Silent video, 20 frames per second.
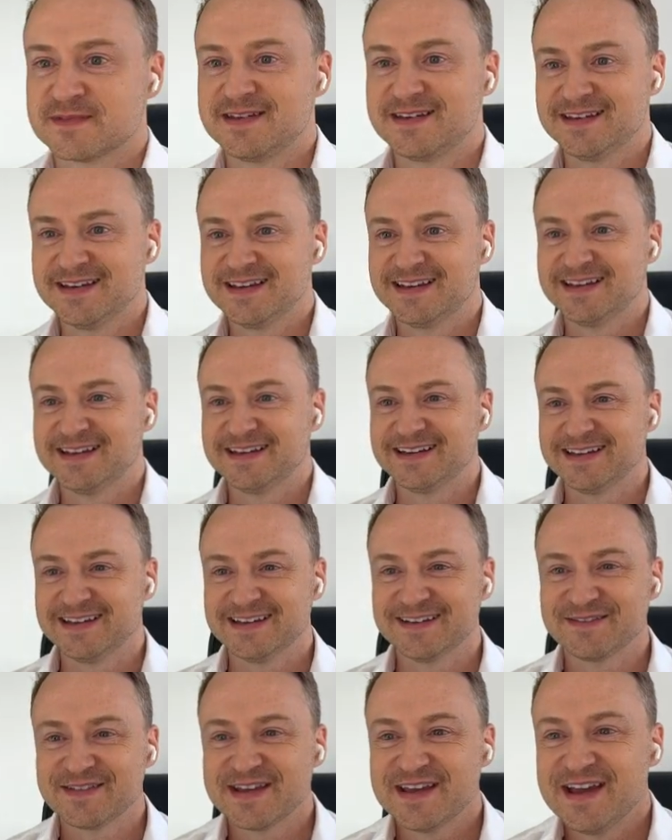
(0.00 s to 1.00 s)
All
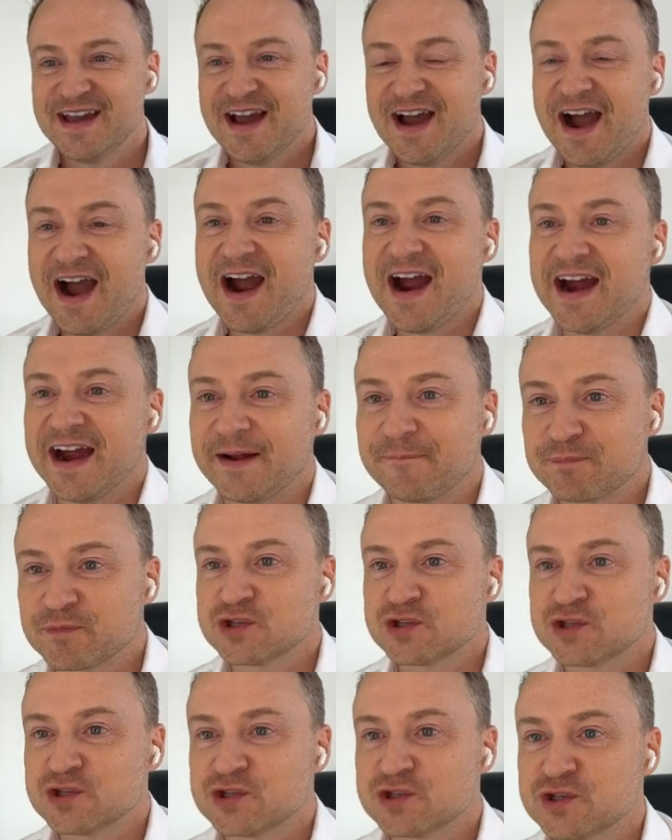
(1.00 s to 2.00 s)
right,
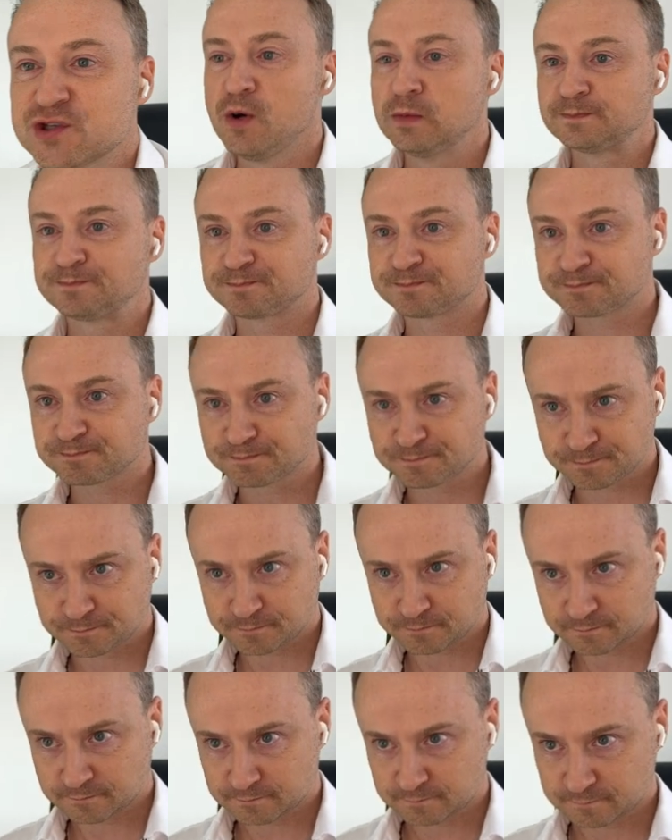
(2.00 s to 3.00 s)
so
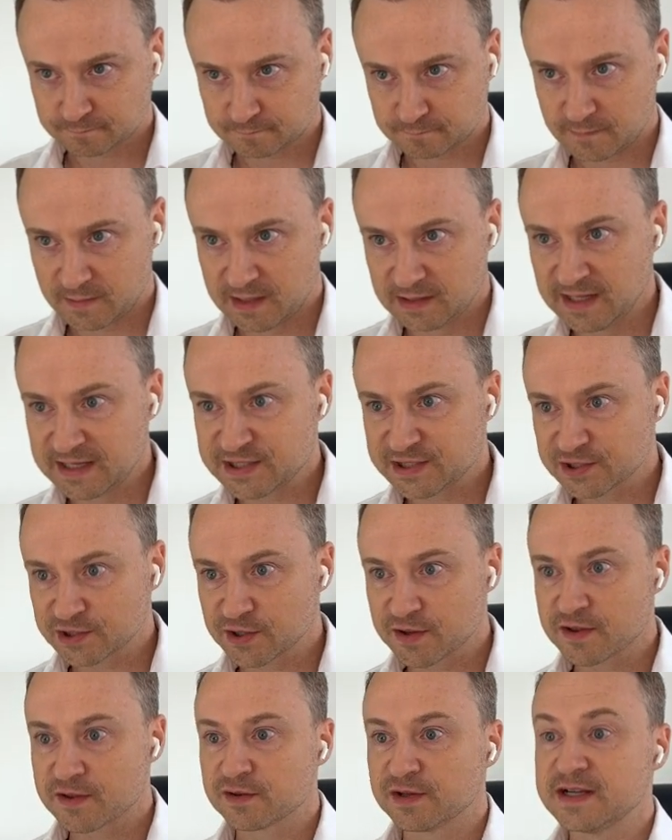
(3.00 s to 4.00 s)
let's
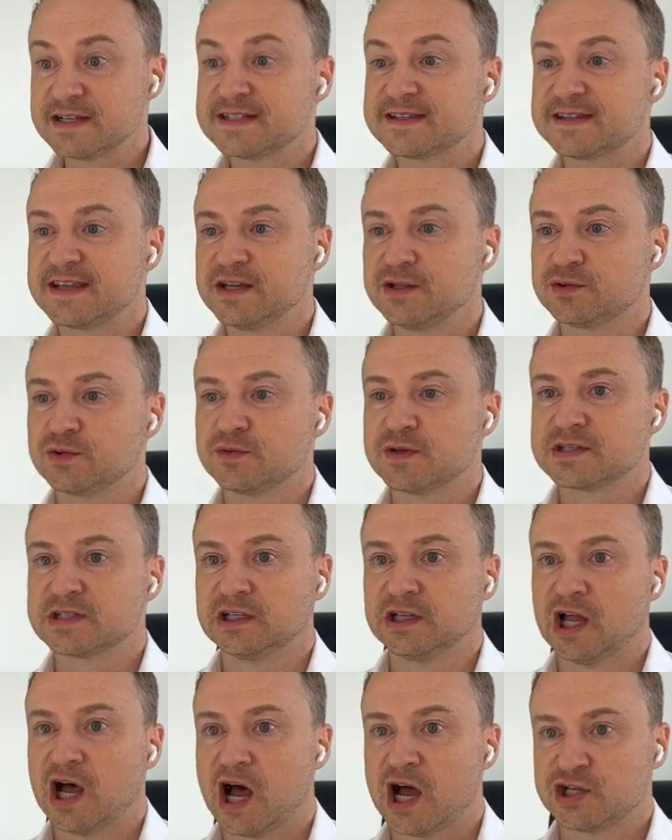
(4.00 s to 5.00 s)
think through this
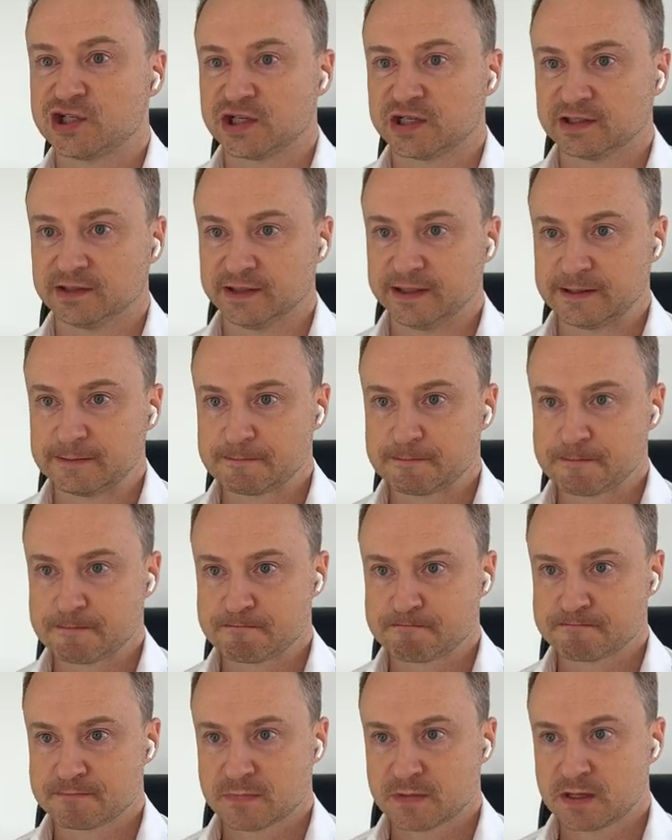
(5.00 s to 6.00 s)
logically.
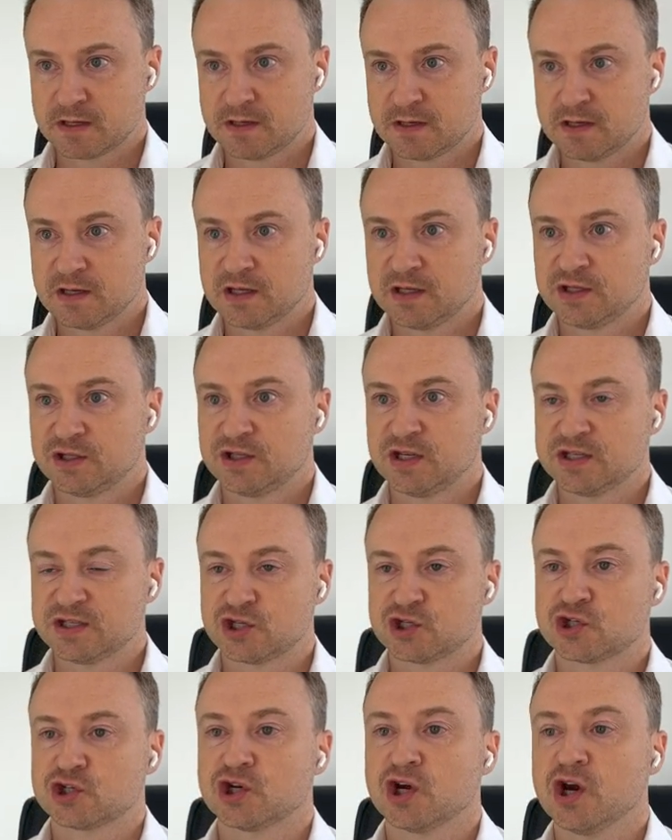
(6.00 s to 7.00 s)
Does
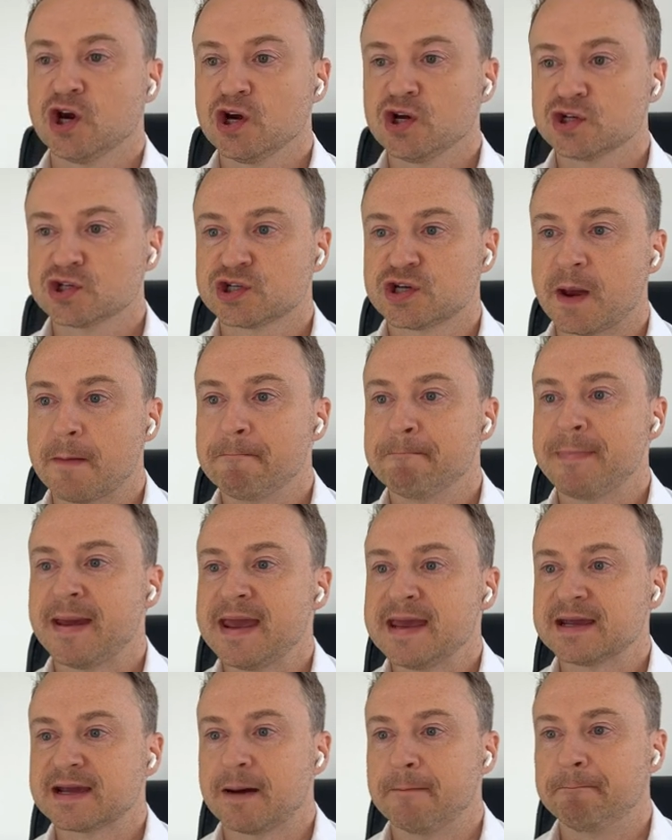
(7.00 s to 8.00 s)
a church
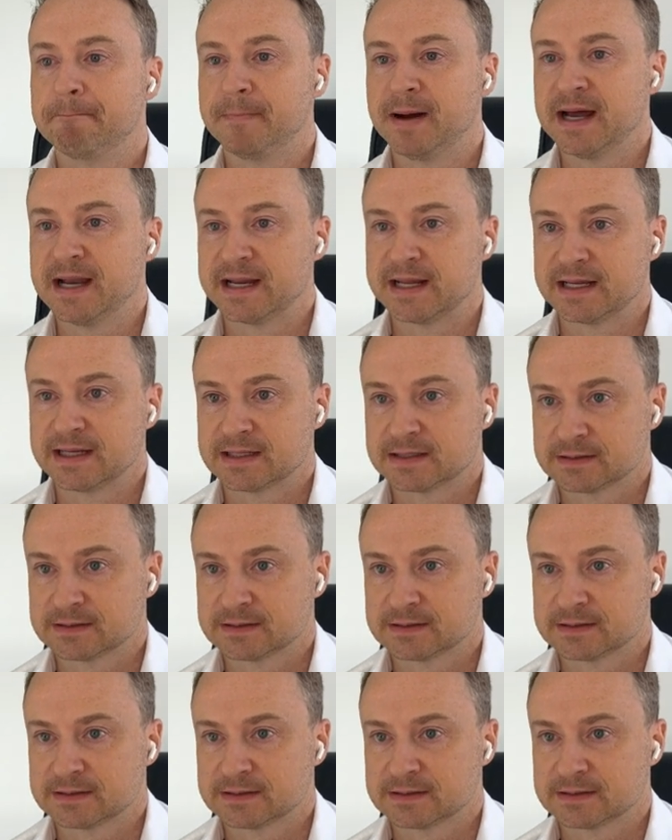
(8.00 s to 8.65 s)
make money?